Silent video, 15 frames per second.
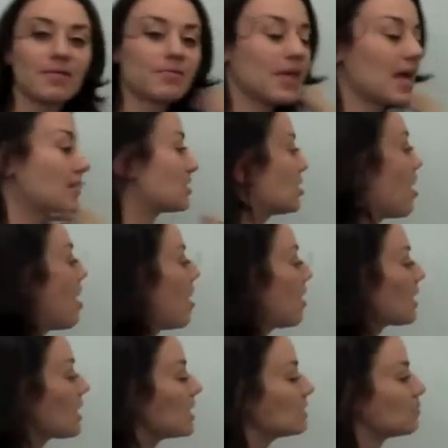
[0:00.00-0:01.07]
up that
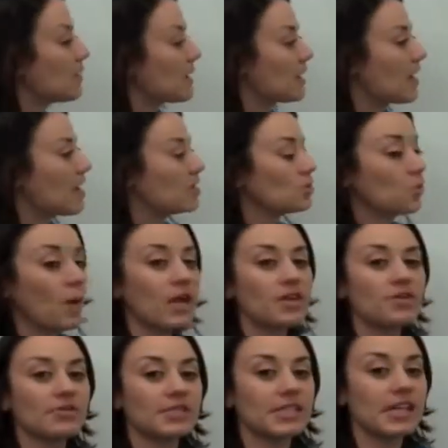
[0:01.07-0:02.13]
song is because when
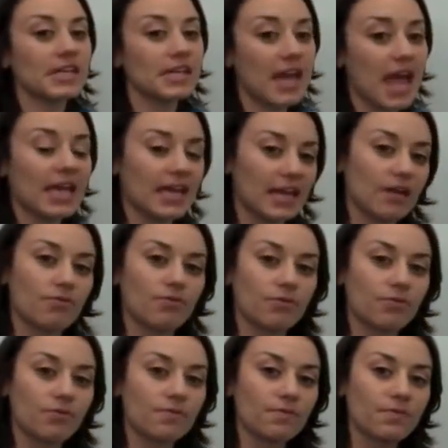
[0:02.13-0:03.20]
you see a negative,
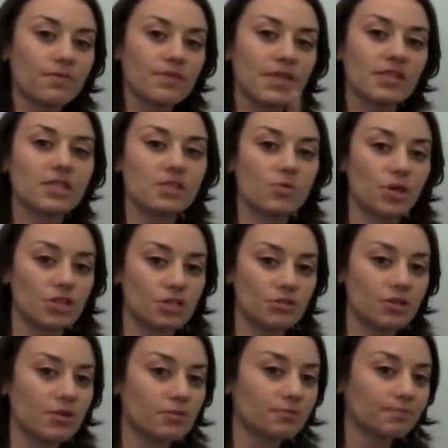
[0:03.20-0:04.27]
this is what you
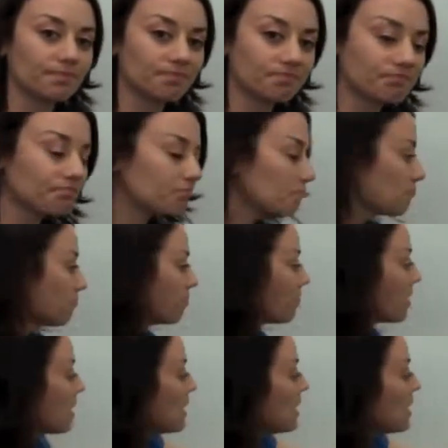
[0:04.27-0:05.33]
do.
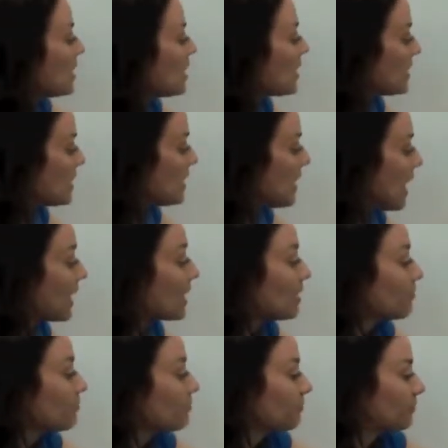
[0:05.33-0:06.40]

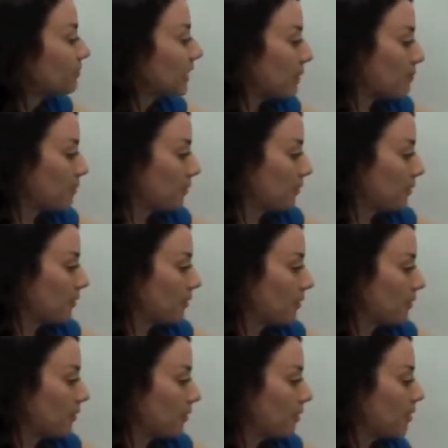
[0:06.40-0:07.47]
Negative flip.
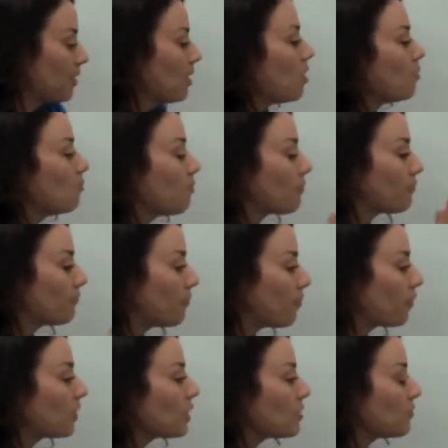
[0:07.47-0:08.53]

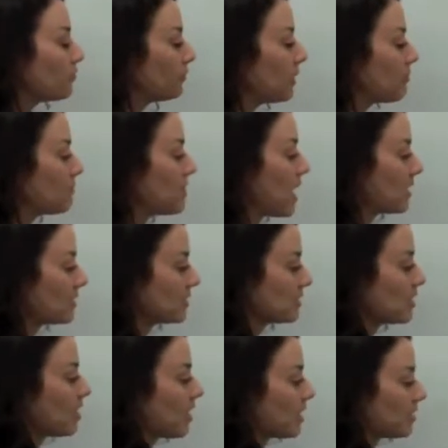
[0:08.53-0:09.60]
Before you flip that
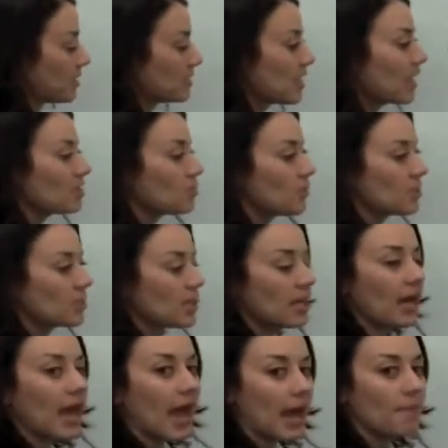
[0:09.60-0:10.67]
sign, because that's what's
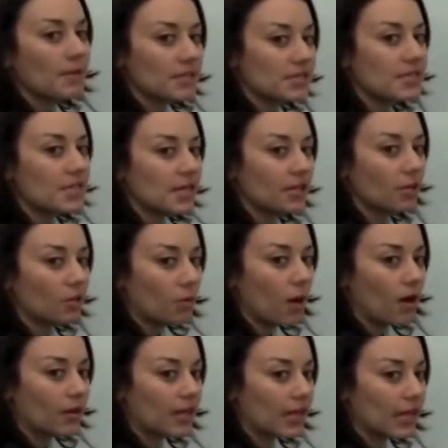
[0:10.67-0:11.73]
going to happen to the
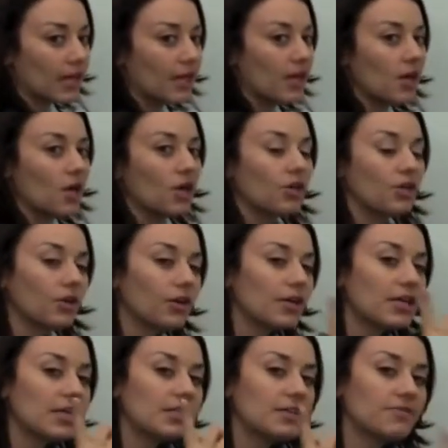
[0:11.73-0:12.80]
inequality, you're
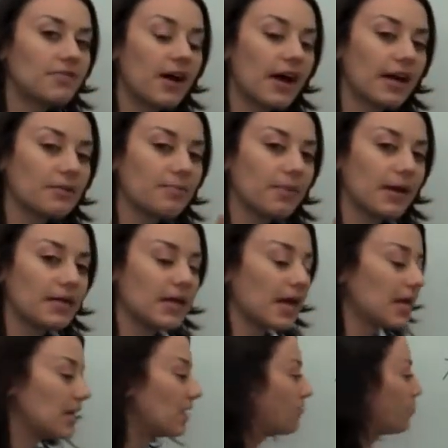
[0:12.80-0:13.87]
going to divide by
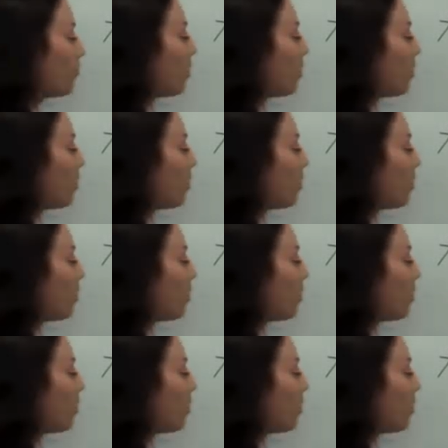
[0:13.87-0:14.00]
negative